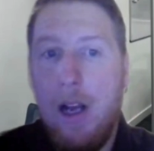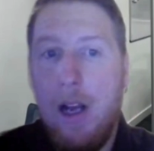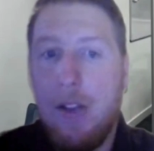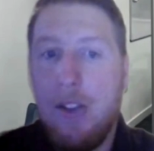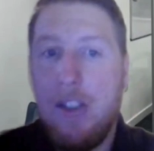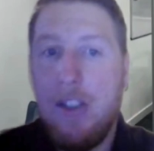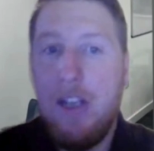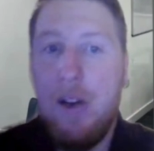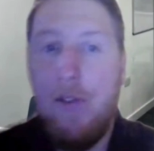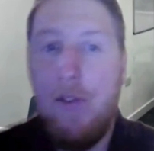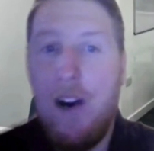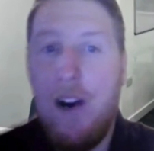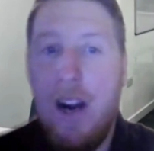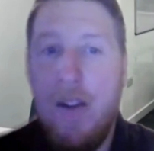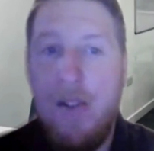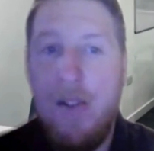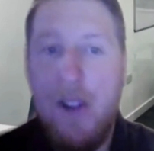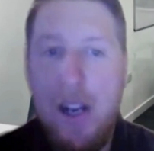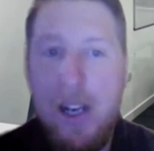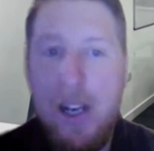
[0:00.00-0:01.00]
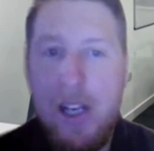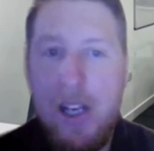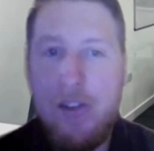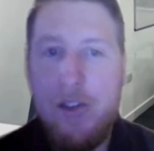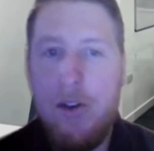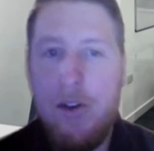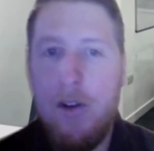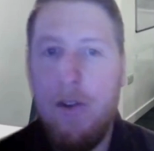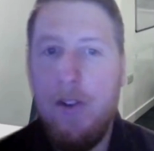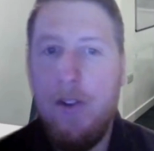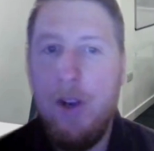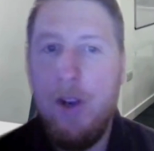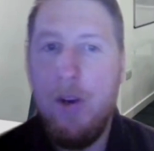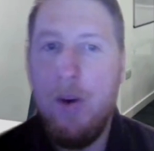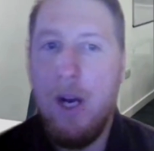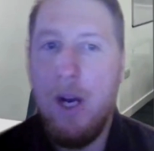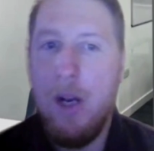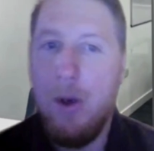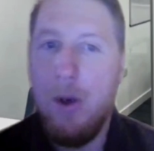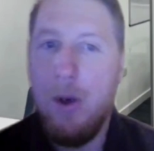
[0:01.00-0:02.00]
Step five then is to
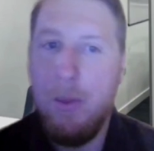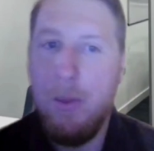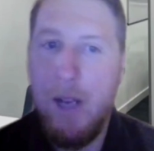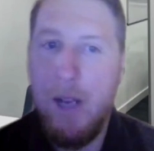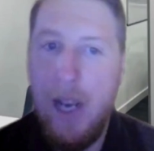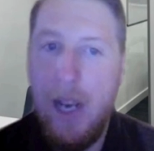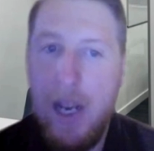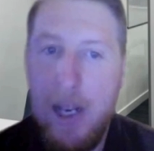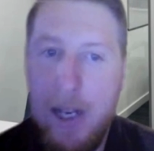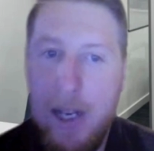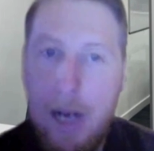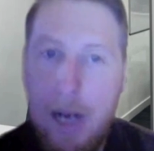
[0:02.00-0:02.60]
review and update.